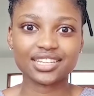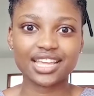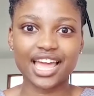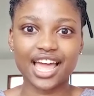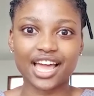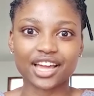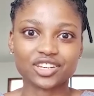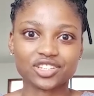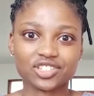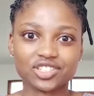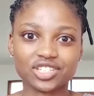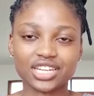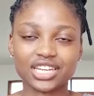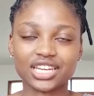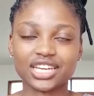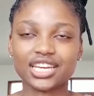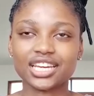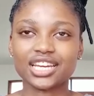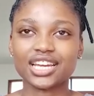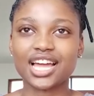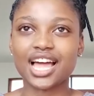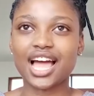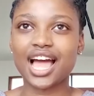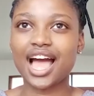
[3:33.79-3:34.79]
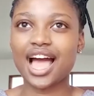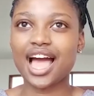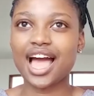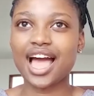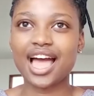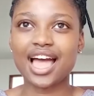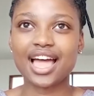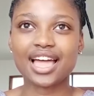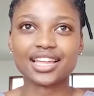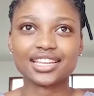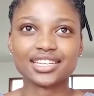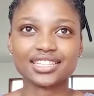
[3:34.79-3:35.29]
actually
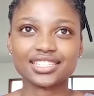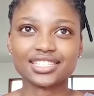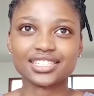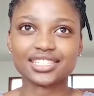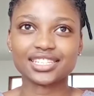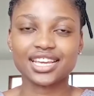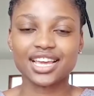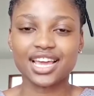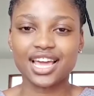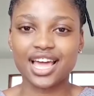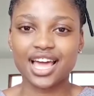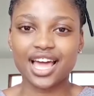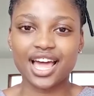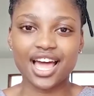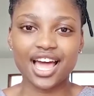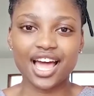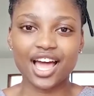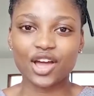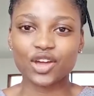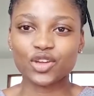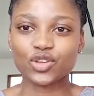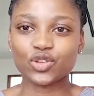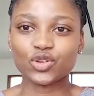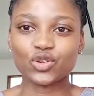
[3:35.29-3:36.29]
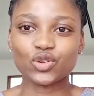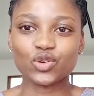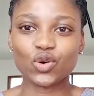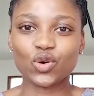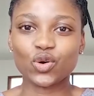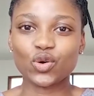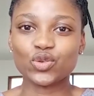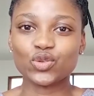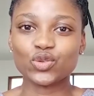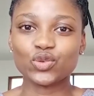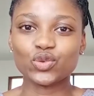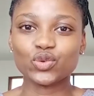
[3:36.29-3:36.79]
and you know
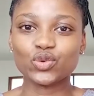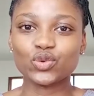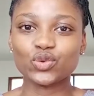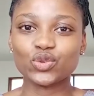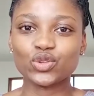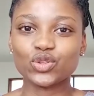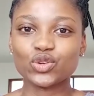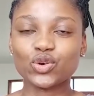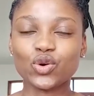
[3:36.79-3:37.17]
you you